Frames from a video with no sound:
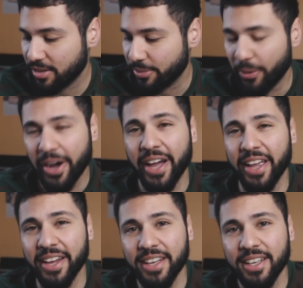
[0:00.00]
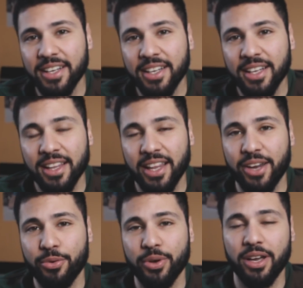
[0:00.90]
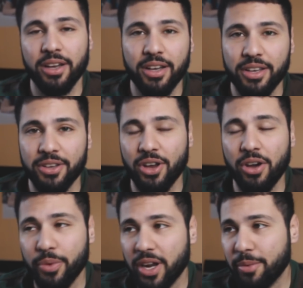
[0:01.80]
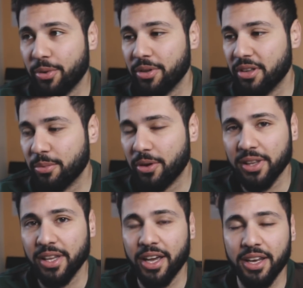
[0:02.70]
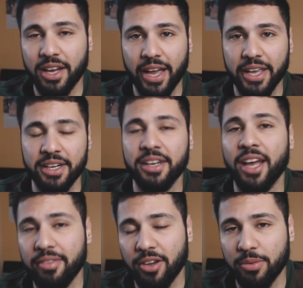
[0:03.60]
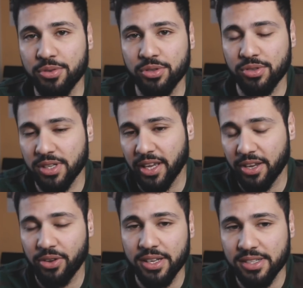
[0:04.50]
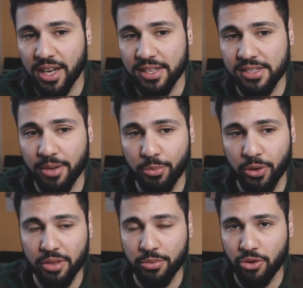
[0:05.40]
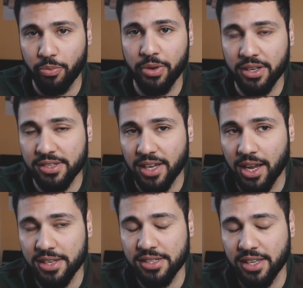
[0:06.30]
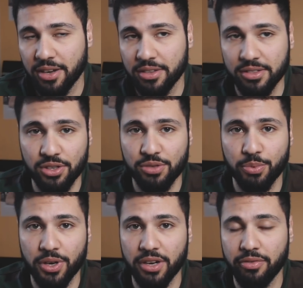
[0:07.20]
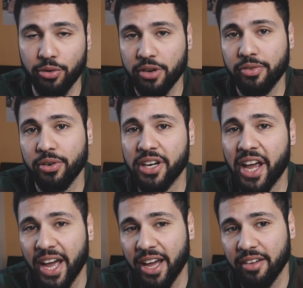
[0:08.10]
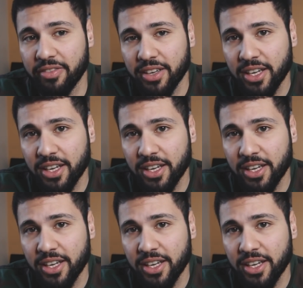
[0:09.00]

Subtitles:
Why? Like when I bought them online, I didn't have the option to see like US sizes. I bought them European sizes and it just put in 44 and a half.